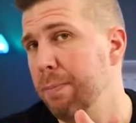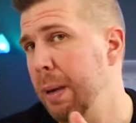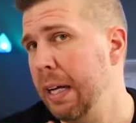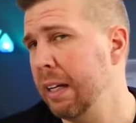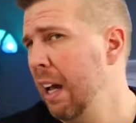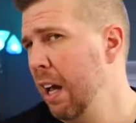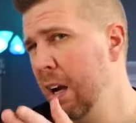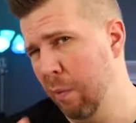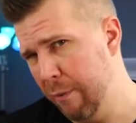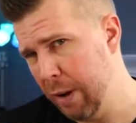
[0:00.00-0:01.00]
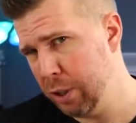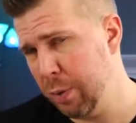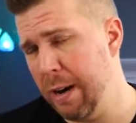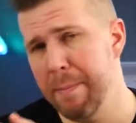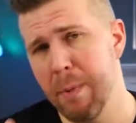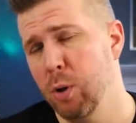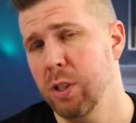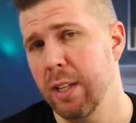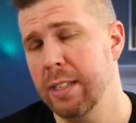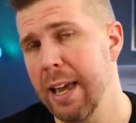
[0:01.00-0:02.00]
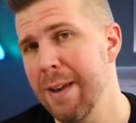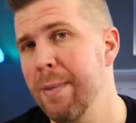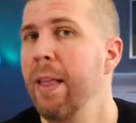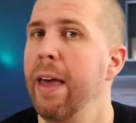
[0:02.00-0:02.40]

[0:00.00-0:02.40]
pick refresh rate most of the time,